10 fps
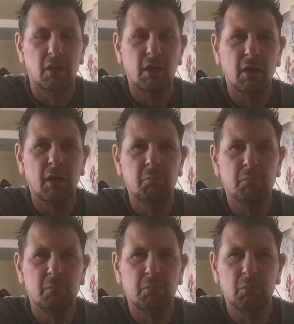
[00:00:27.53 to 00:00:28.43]

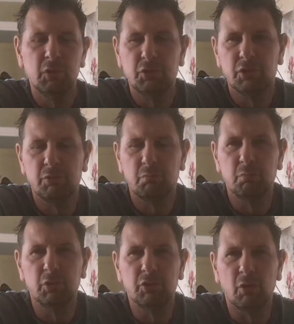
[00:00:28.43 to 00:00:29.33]
We'll just
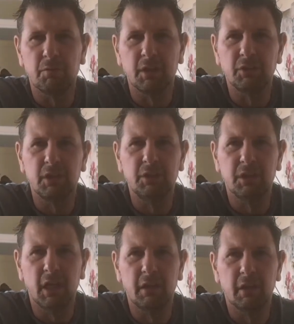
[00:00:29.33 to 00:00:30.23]
sort of like see
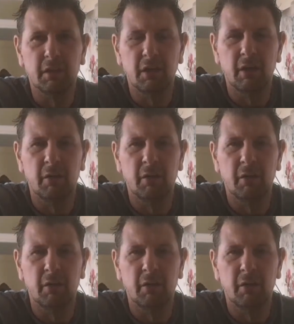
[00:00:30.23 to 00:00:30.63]
together.